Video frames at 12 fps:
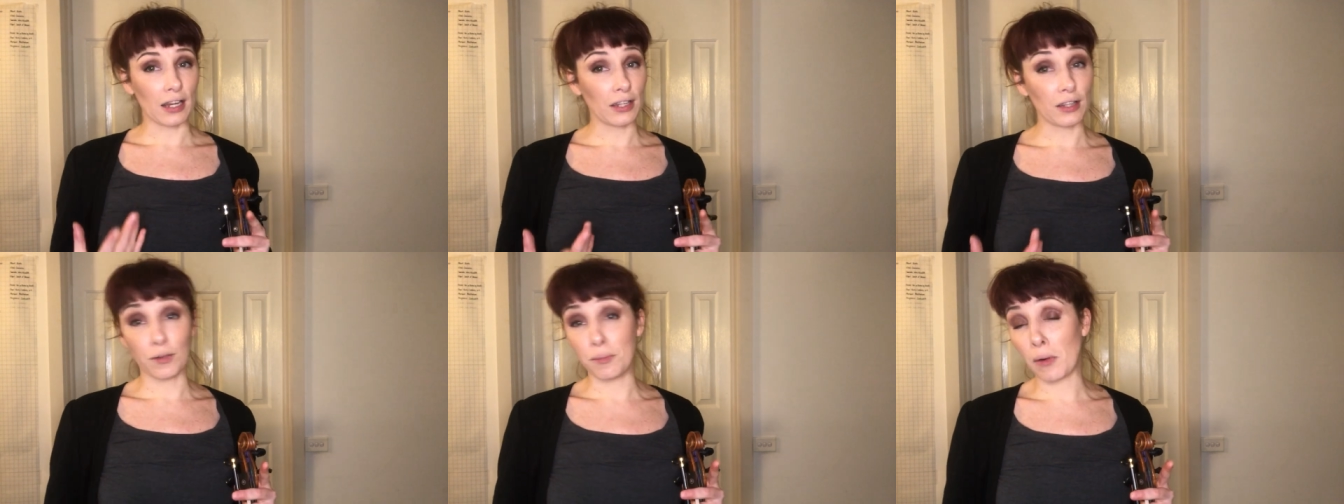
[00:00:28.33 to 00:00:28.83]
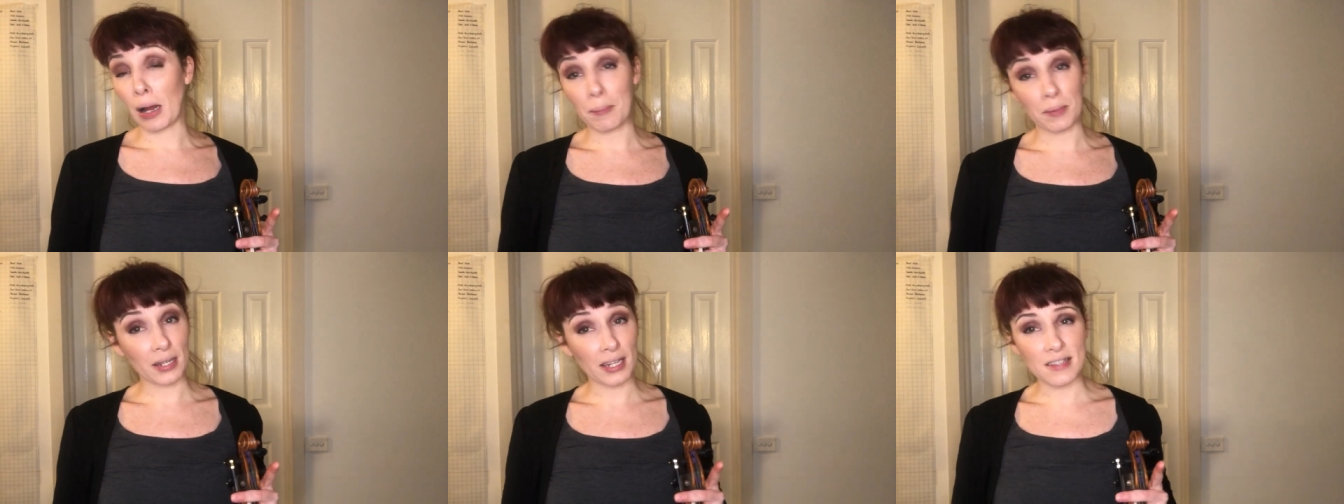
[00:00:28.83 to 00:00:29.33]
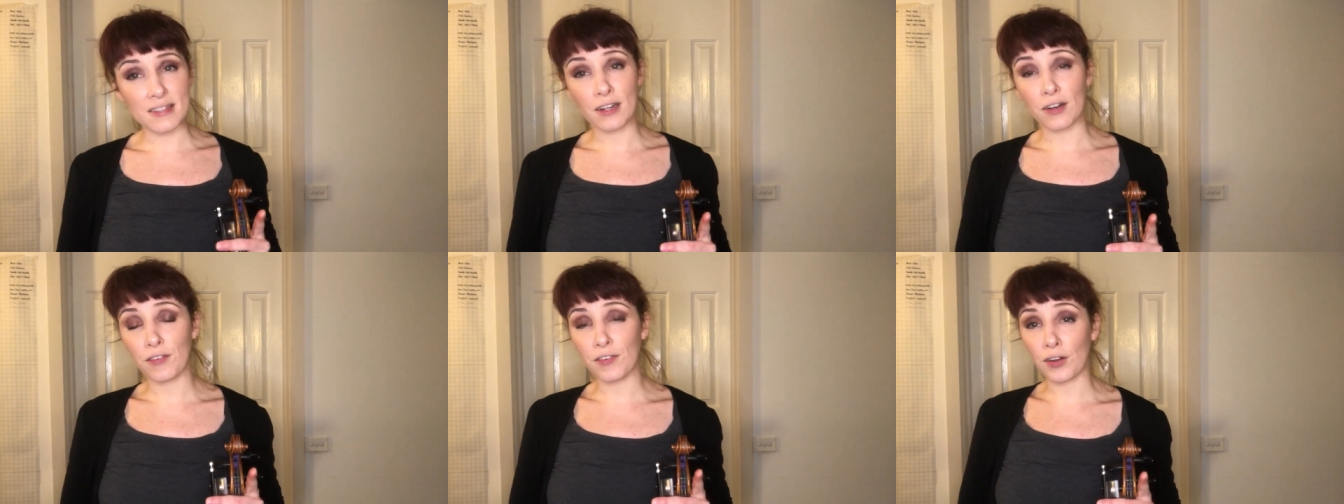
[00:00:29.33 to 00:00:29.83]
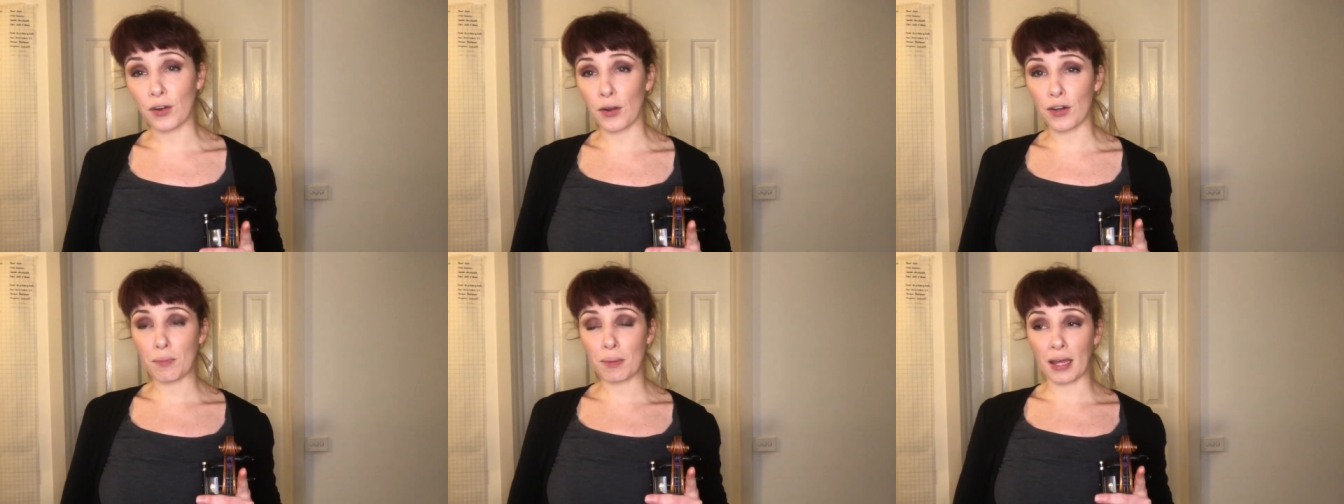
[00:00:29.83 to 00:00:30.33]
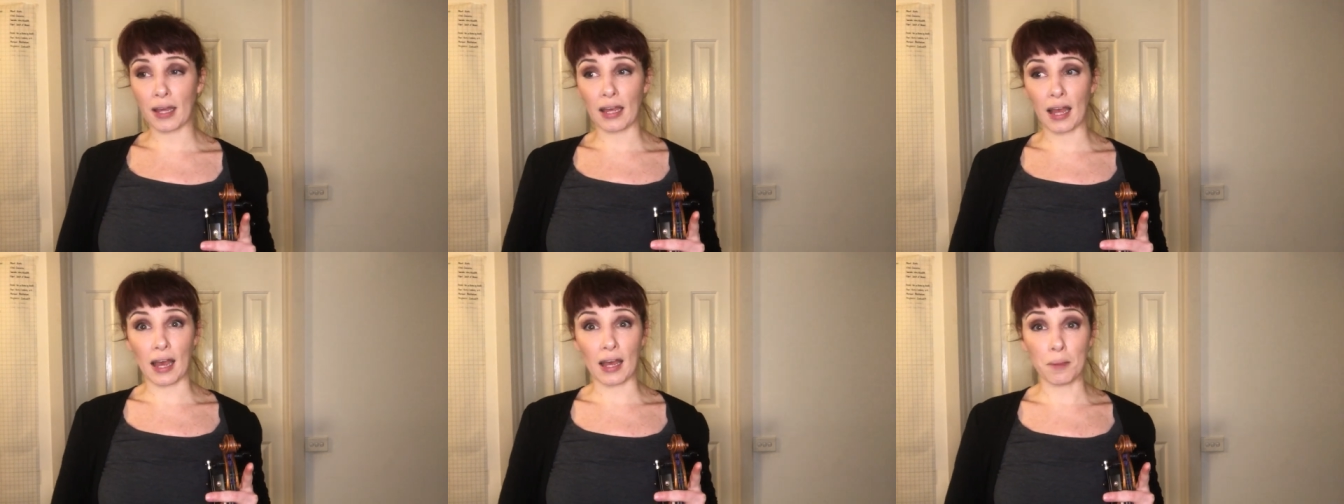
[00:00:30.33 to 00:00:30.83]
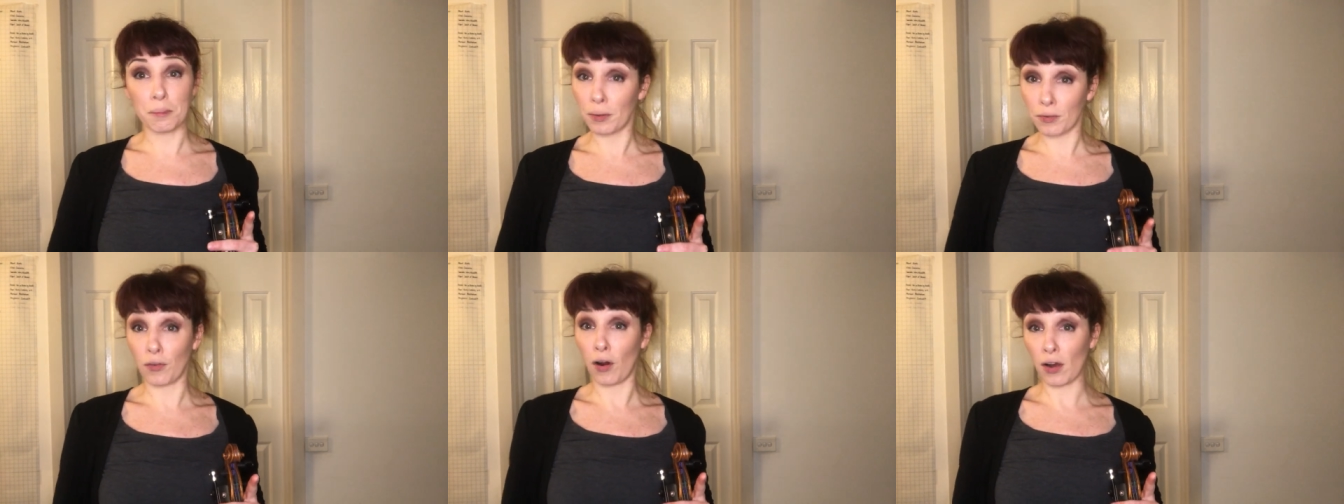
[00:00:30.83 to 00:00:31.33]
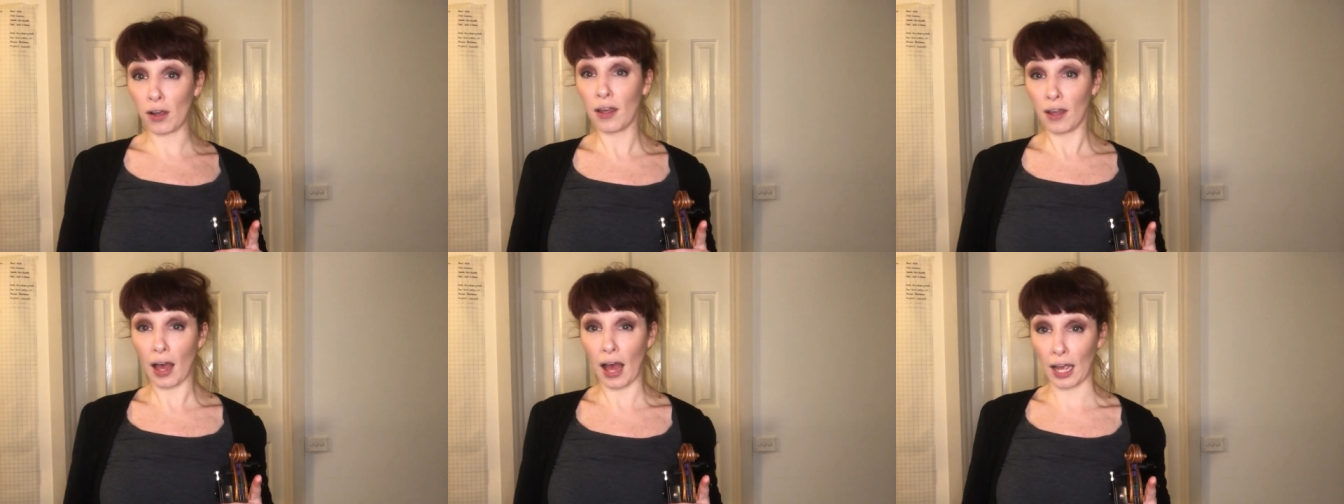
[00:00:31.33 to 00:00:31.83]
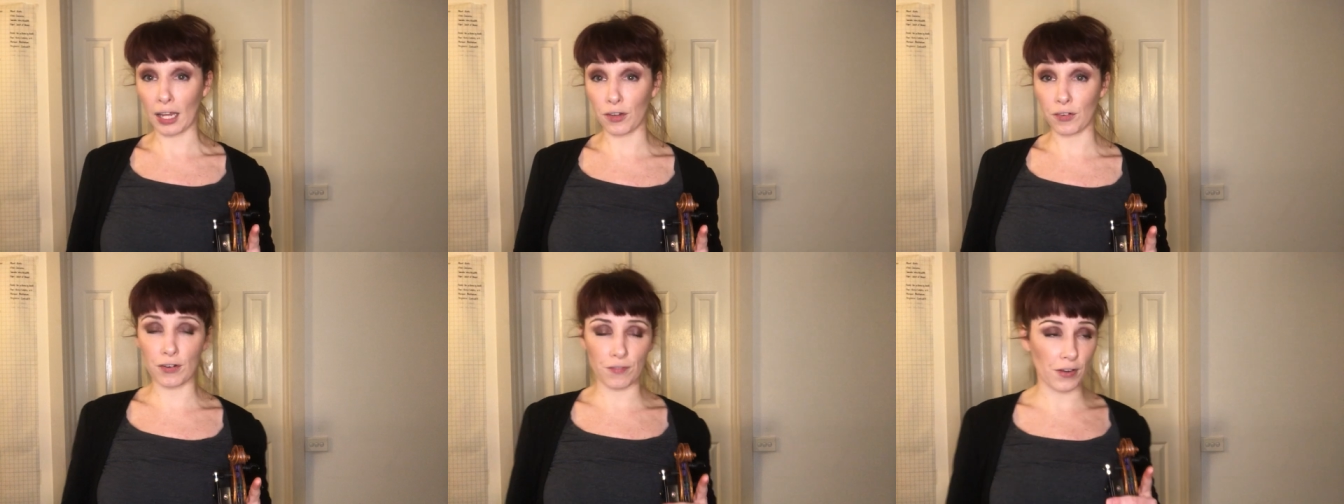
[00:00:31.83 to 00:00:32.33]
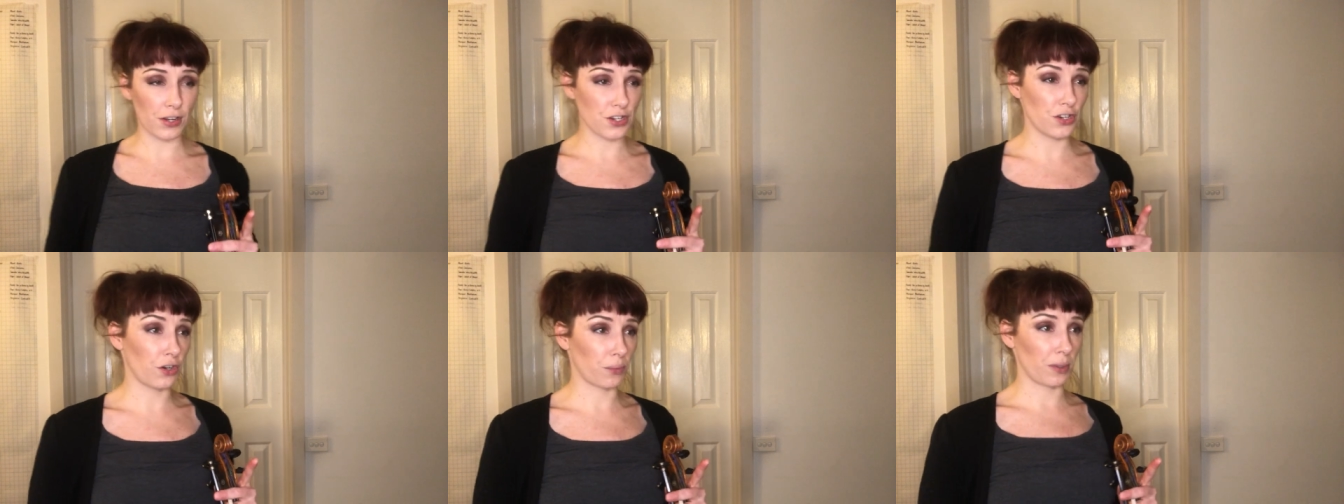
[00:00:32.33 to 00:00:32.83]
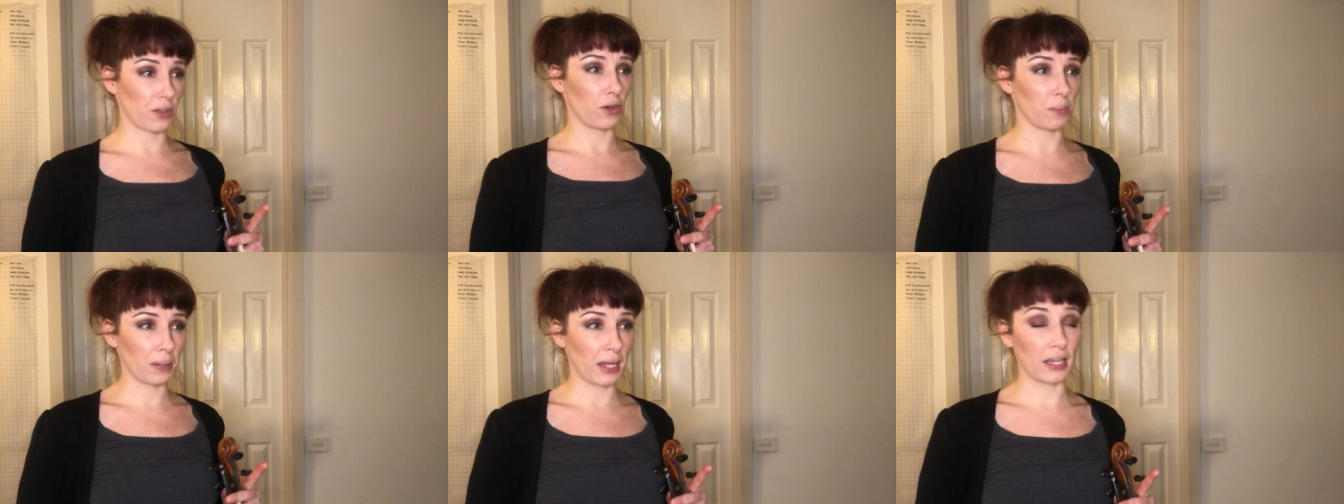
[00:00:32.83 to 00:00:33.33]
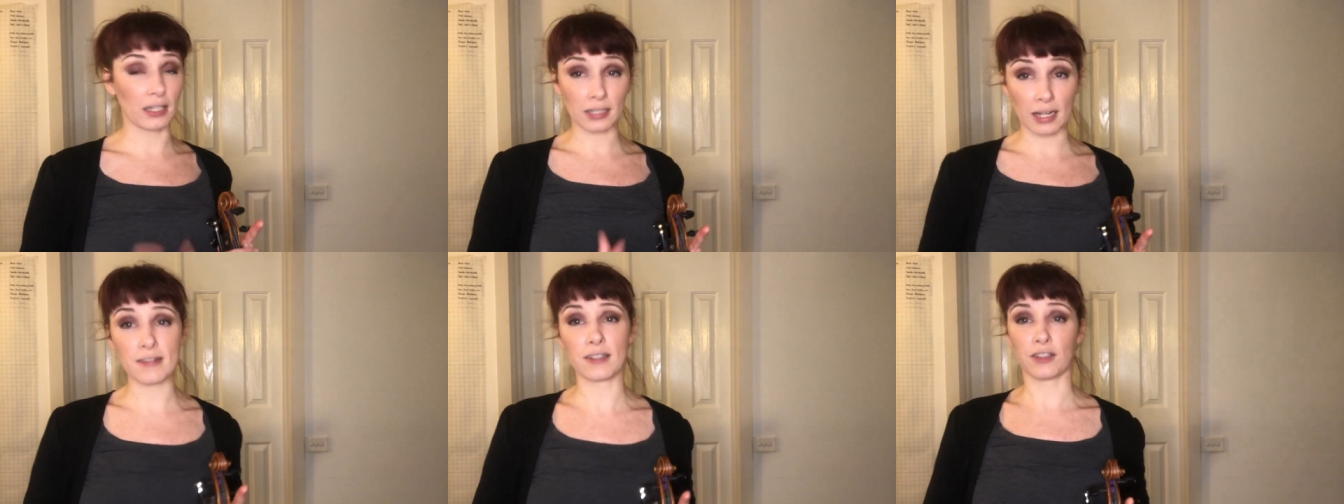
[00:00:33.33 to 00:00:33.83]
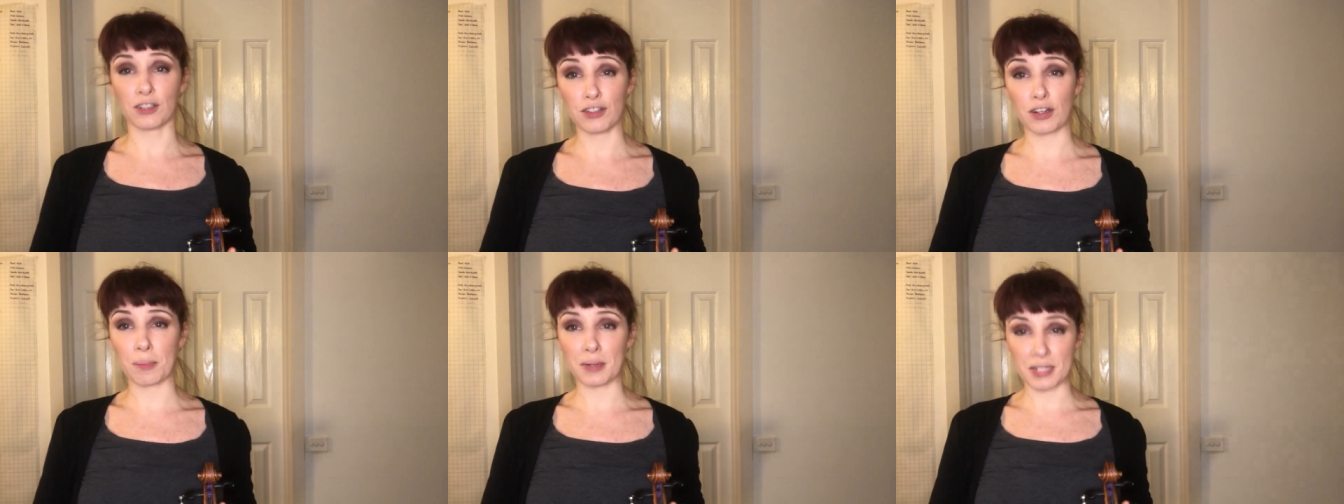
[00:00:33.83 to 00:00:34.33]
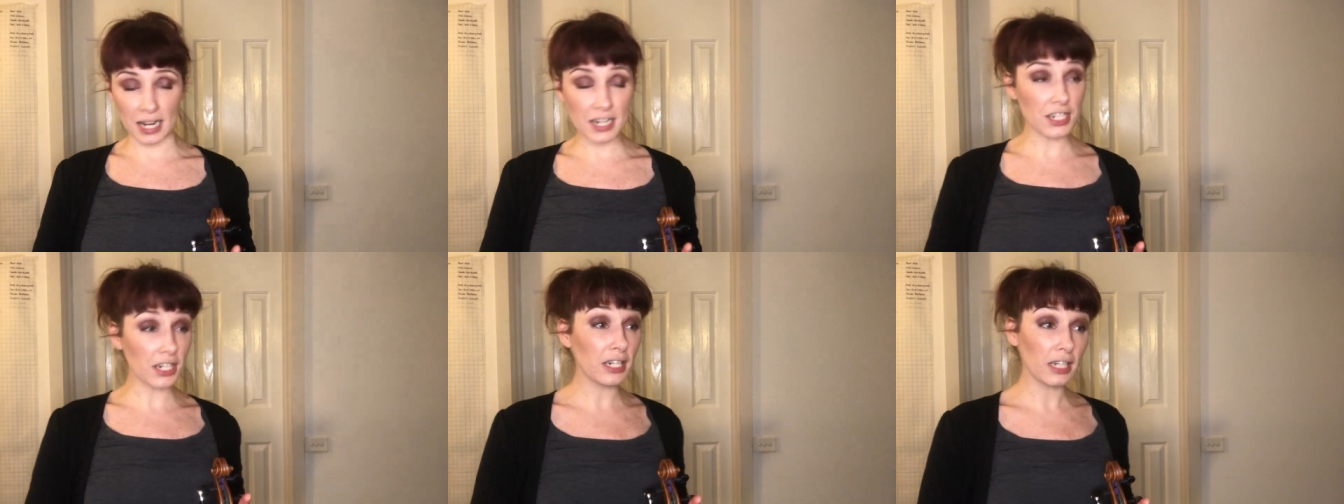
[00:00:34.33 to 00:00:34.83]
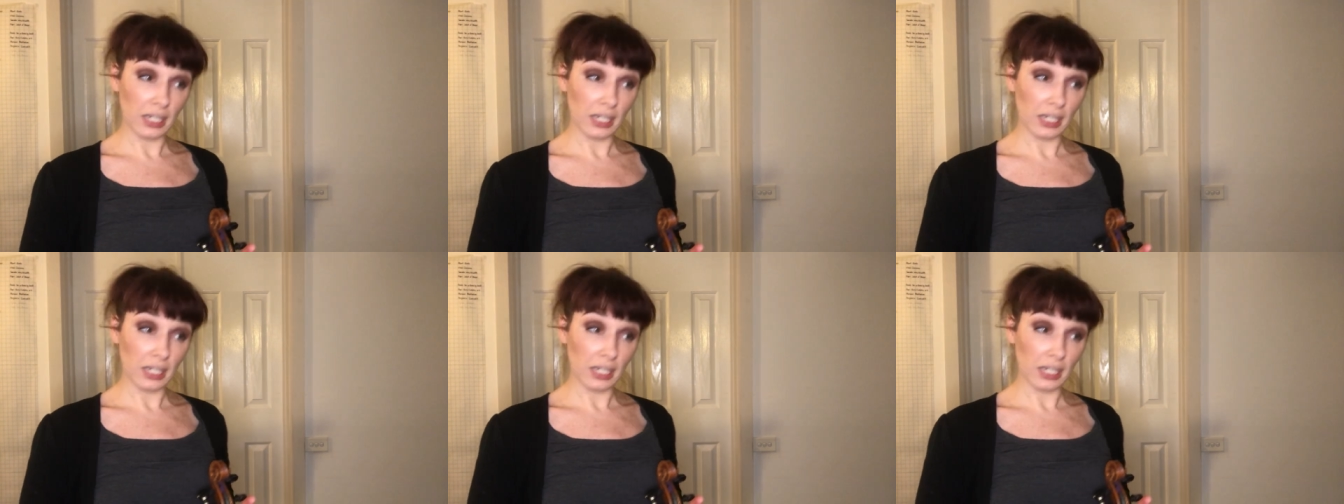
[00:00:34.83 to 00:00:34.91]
You might want to consider if you're going to play a Baroque accurate version or whether you're playing a classical interpretation.